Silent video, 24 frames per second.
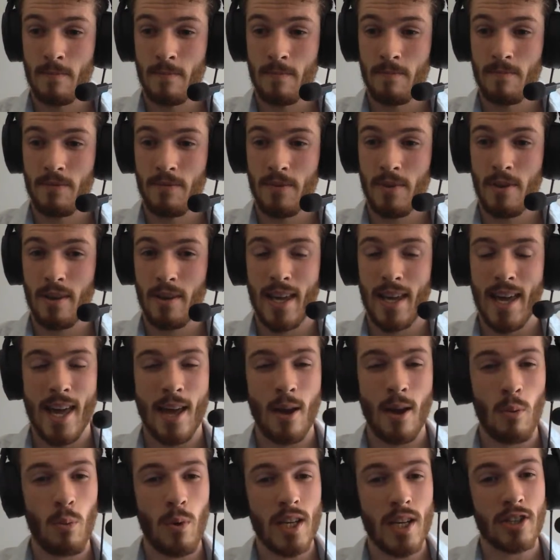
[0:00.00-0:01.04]
Okay,
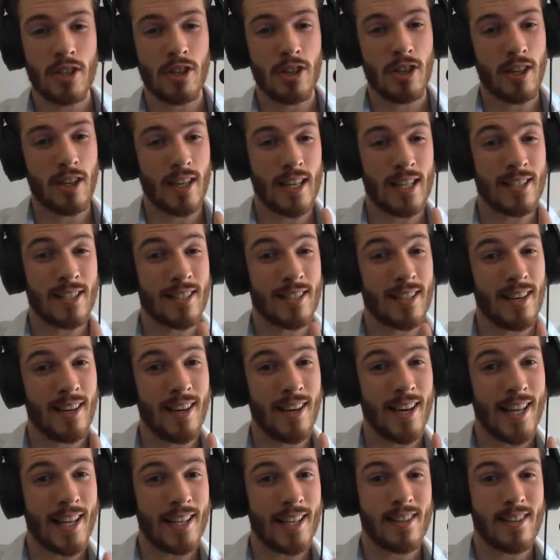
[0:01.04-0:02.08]
which is the
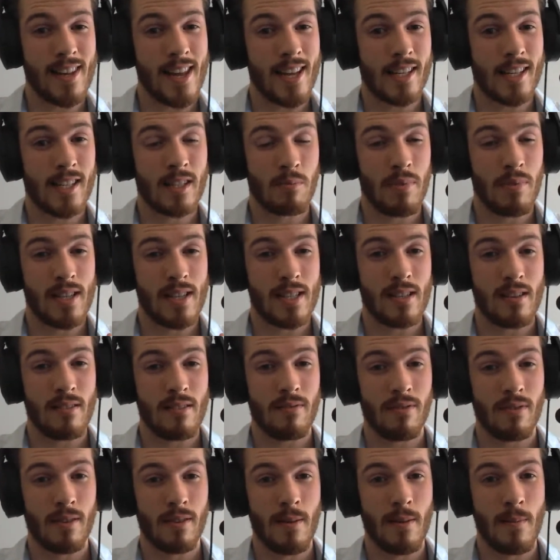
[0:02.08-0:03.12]
least expressive
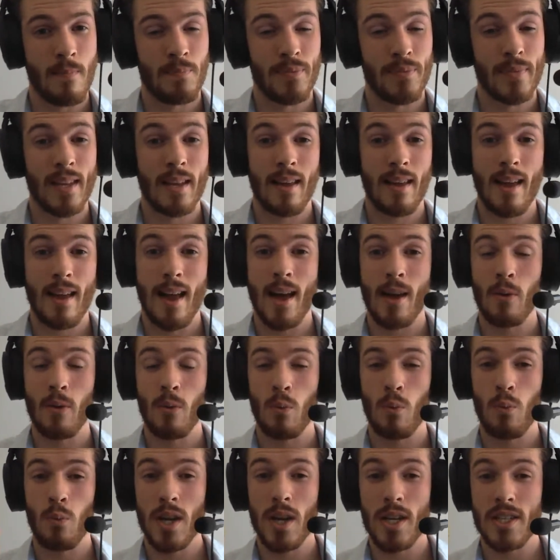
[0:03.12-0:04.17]
and
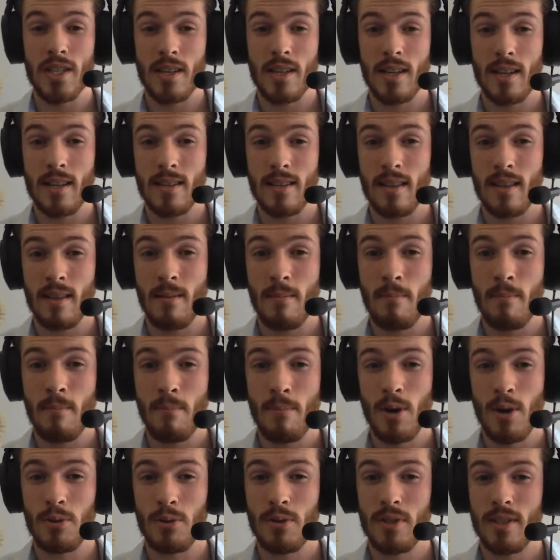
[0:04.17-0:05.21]
which is the
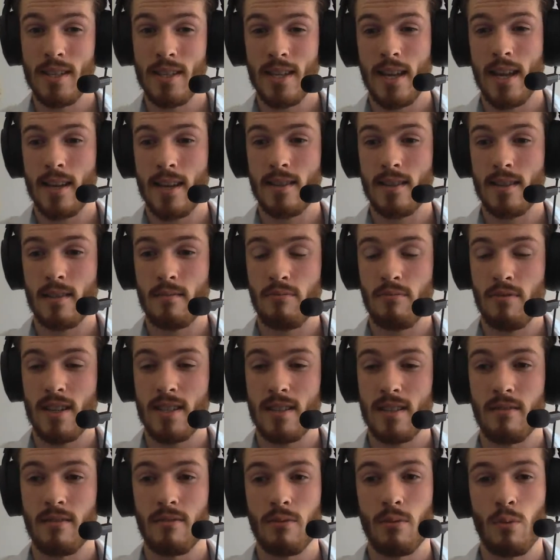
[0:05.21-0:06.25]
most expressive?
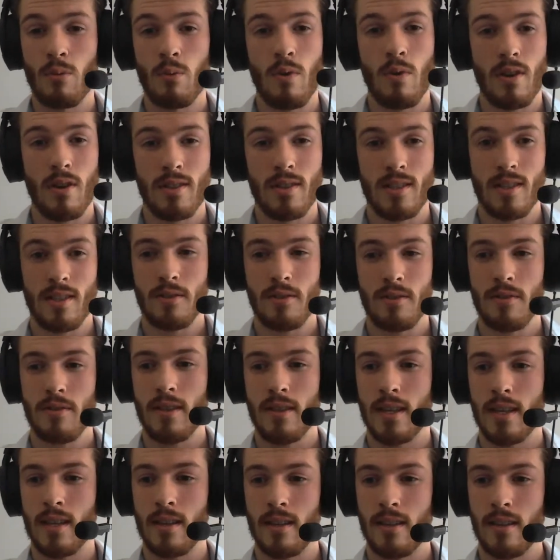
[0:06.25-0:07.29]
What do you think?